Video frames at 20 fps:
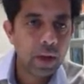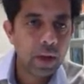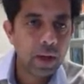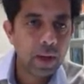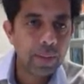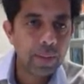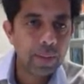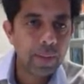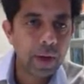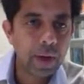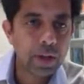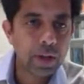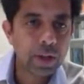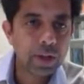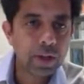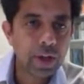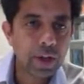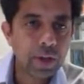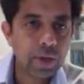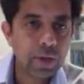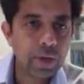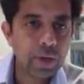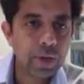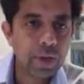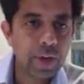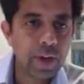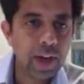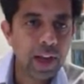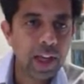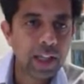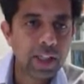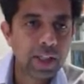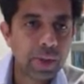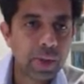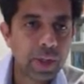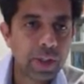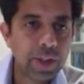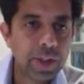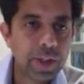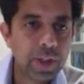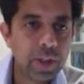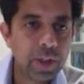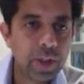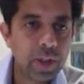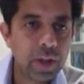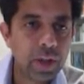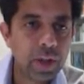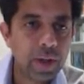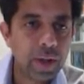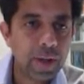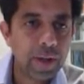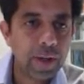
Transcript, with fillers: Um, I'll just go through the next question.